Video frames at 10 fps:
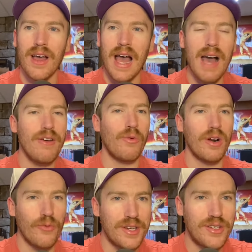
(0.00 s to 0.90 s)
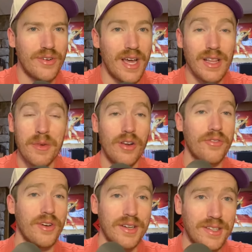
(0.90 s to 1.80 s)
Have a wonderful rest of your day. Let me know your
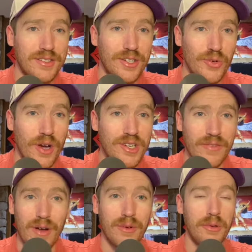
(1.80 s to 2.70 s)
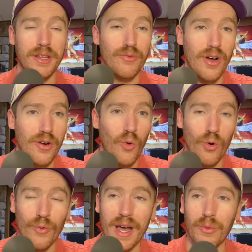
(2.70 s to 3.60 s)
thoughts on the situation, if I'm completely wrong or
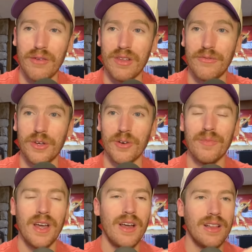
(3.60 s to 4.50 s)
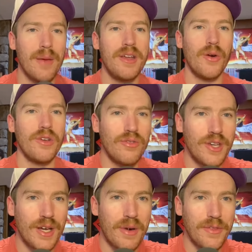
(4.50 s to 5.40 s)
right, whatever you feel. Let me know what you
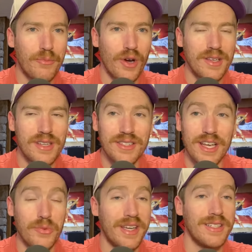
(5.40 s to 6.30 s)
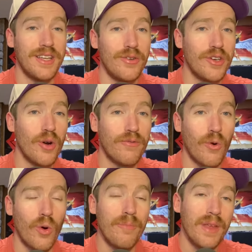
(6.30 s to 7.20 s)
think about the process as we continue to go
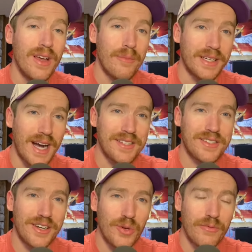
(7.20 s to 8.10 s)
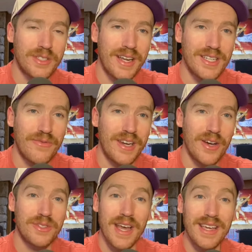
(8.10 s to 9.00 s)
forward. But, guys, that's going to do it for today's video.
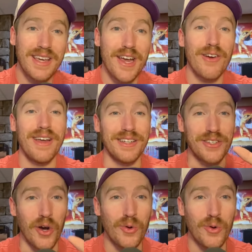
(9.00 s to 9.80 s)
Take care and go